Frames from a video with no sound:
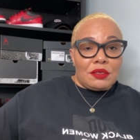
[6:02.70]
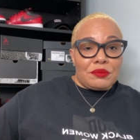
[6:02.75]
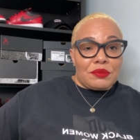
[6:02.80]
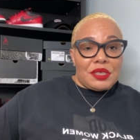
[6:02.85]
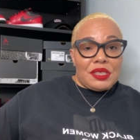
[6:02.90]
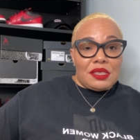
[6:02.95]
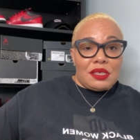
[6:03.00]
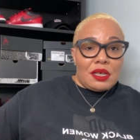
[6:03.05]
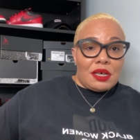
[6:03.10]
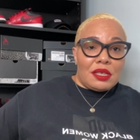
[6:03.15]

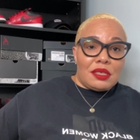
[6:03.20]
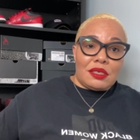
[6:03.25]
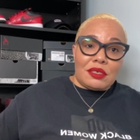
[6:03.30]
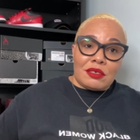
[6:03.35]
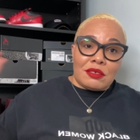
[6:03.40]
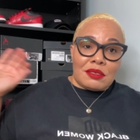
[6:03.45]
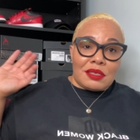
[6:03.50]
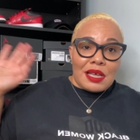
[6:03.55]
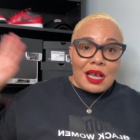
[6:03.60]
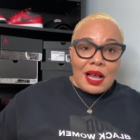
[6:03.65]

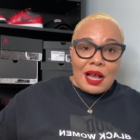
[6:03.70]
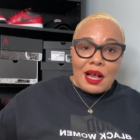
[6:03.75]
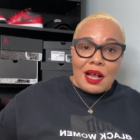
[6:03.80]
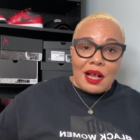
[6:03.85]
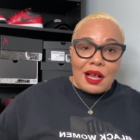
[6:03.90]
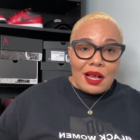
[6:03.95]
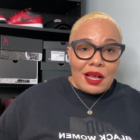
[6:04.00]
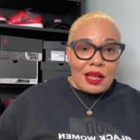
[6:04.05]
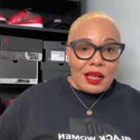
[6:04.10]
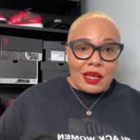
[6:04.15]
retailers
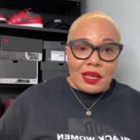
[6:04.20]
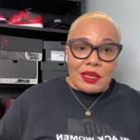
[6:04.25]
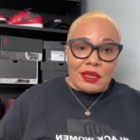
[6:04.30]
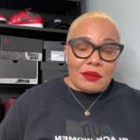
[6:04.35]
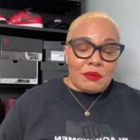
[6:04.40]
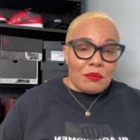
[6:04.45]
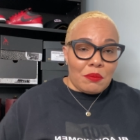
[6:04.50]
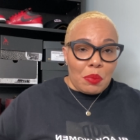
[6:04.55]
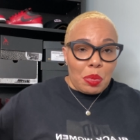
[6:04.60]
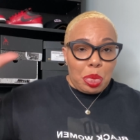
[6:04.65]
I
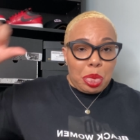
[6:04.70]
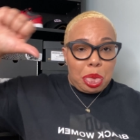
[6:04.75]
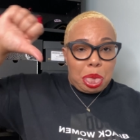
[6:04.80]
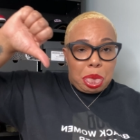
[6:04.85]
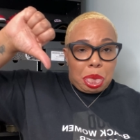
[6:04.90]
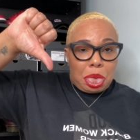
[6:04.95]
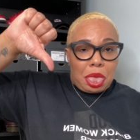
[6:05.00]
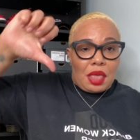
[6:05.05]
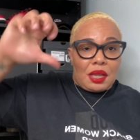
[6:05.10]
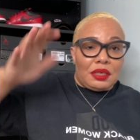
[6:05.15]

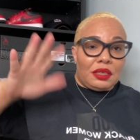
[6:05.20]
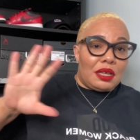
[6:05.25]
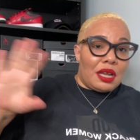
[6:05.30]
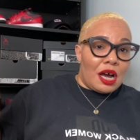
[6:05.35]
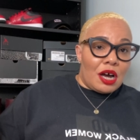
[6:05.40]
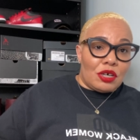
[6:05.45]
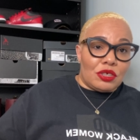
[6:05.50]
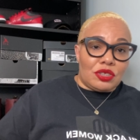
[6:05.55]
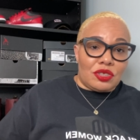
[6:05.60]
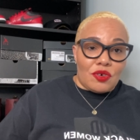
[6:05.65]

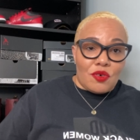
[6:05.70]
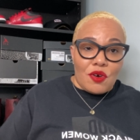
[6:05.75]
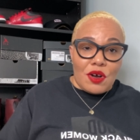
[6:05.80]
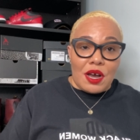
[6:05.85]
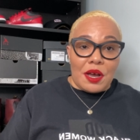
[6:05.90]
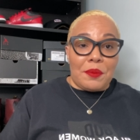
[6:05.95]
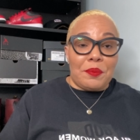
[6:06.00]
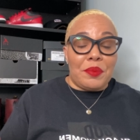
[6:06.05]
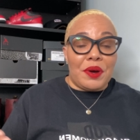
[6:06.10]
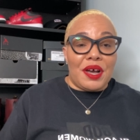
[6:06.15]
lost
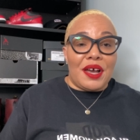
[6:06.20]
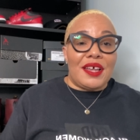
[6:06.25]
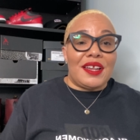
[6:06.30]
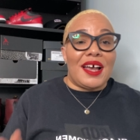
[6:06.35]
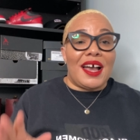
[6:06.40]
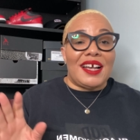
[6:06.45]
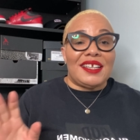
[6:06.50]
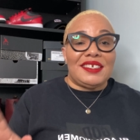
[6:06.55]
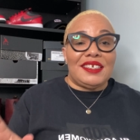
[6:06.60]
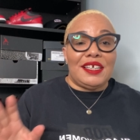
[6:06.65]
on, but
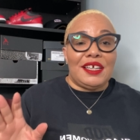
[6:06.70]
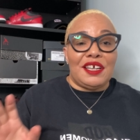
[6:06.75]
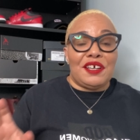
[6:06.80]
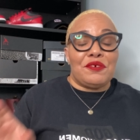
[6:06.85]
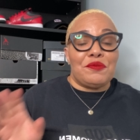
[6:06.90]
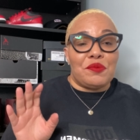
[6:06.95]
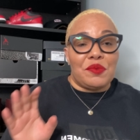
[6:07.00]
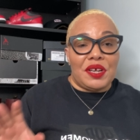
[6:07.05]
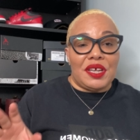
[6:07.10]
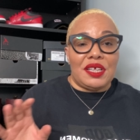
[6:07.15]
I
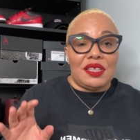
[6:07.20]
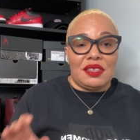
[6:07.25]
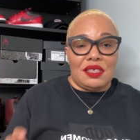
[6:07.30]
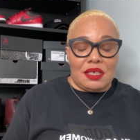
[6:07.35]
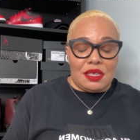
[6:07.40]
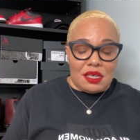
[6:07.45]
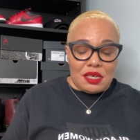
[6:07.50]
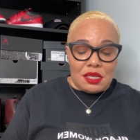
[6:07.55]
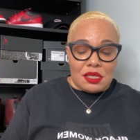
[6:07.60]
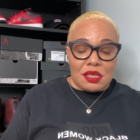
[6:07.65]
did win
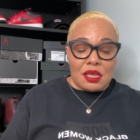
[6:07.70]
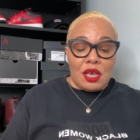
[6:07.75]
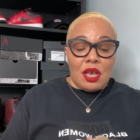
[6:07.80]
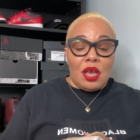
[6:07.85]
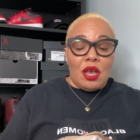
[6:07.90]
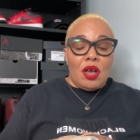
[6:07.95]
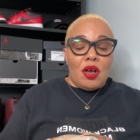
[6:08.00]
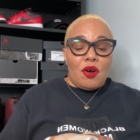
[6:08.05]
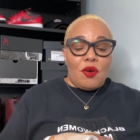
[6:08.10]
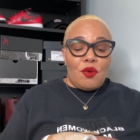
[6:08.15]
these
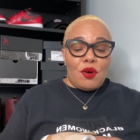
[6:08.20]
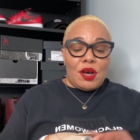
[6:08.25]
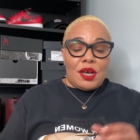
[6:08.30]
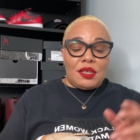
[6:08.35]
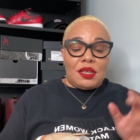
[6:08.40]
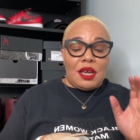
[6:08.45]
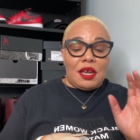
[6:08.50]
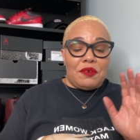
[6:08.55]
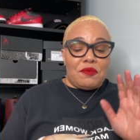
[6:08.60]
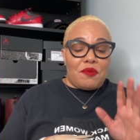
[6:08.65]
on
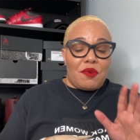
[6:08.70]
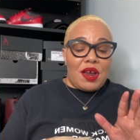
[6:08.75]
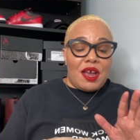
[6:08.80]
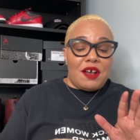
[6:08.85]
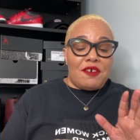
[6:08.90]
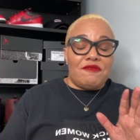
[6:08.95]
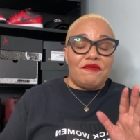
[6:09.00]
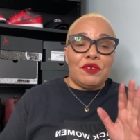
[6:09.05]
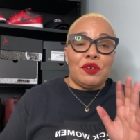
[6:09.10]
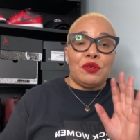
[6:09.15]
a
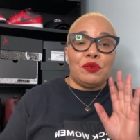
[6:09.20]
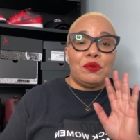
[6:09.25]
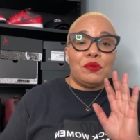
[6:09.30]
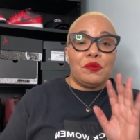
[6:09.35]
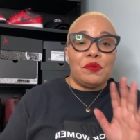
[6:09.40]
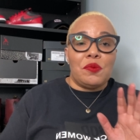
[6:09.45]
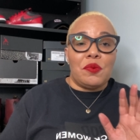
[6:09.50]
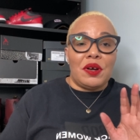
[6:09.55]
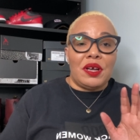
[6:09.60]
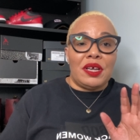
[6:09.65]
raffle
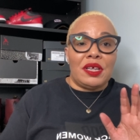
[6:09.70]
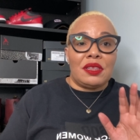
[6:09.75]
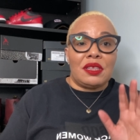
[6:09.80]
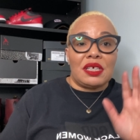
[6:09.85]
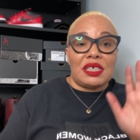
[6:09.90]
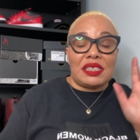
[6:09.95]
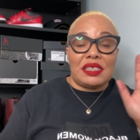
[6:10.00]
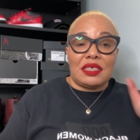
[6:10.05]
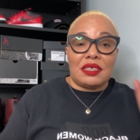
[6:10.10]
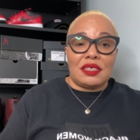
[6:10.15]
with
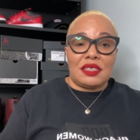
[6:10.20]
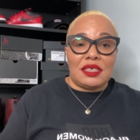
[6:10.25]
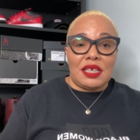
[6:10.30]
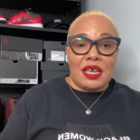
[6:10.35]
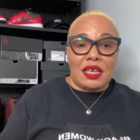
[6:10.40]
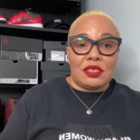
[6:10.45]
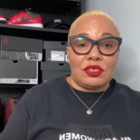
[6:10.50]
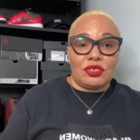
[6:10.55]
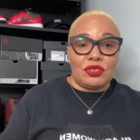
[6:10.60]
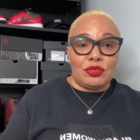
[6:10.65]

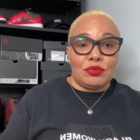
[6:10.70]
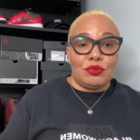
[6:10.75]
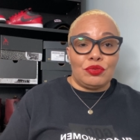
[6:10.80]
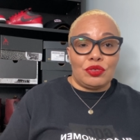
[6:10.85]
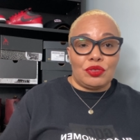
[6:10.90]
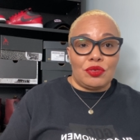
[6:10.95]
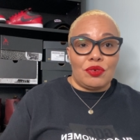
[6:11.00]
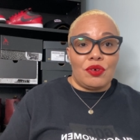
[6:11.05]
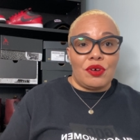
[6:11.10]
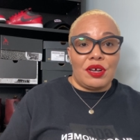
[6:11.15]
Succezz Shoe
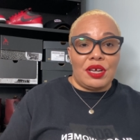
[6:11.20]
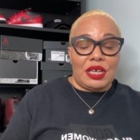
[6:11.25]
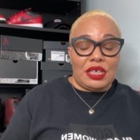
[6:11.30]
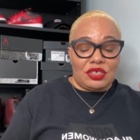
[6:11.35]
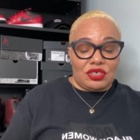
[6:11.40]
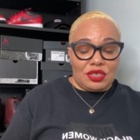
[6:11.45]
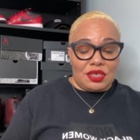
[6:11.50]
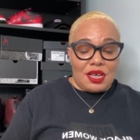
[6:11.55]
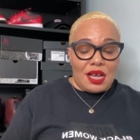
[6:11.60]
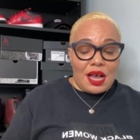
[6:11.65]
Store in
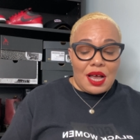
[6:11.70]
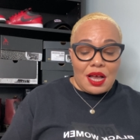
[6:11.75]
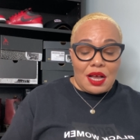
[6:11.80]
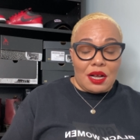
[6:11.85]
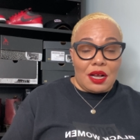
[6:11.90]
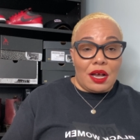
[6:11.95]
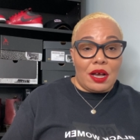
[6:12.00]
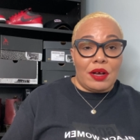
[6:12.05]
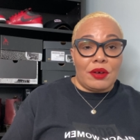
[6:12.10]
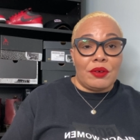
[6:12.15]

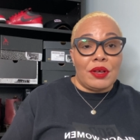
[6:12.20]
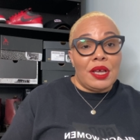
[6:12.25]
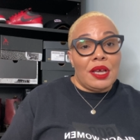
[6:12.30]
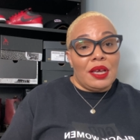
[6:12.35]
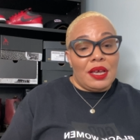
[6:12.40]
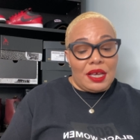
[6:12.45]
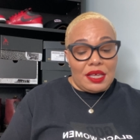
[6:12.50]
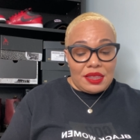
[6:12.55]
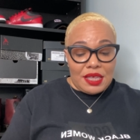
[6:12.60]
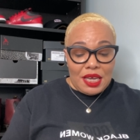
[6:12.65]
Chicago,
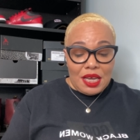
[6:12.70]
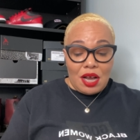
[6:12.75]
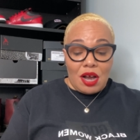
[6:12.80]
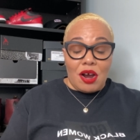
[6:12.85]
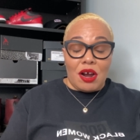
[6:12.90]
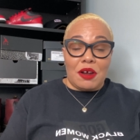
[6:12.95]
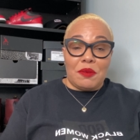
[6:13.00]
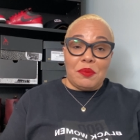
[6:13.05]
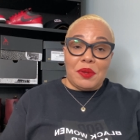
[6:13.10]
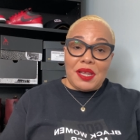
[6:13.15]
and they
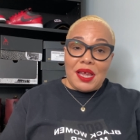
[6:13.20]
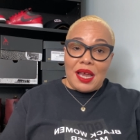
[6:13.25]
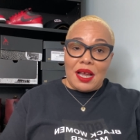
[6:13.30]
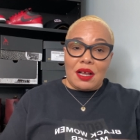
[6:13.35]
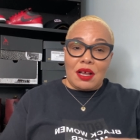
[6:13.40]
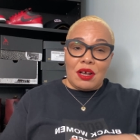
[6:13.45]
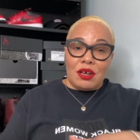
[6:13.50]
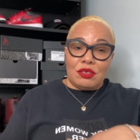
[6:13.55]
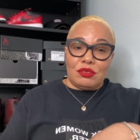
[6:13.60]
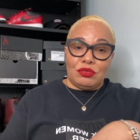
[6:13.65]
are a
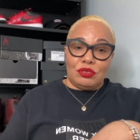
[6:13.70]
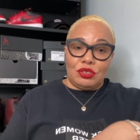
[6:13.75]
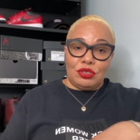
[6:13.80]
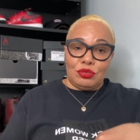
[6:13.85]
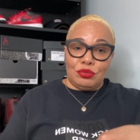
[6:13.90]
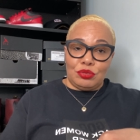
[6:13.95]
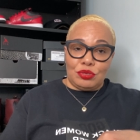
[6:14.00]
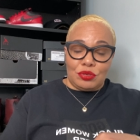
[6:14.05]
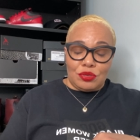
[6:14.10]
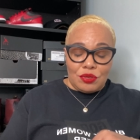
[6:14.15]
black-owned
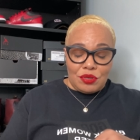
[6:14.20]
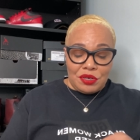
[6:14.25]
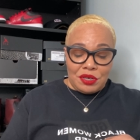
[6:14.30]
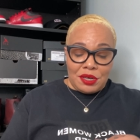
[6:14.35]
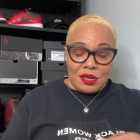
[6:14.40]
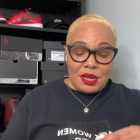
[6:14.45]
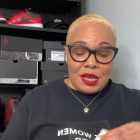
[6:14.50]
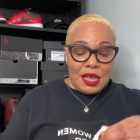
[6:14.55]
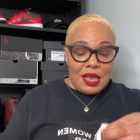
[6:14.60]
shoe store.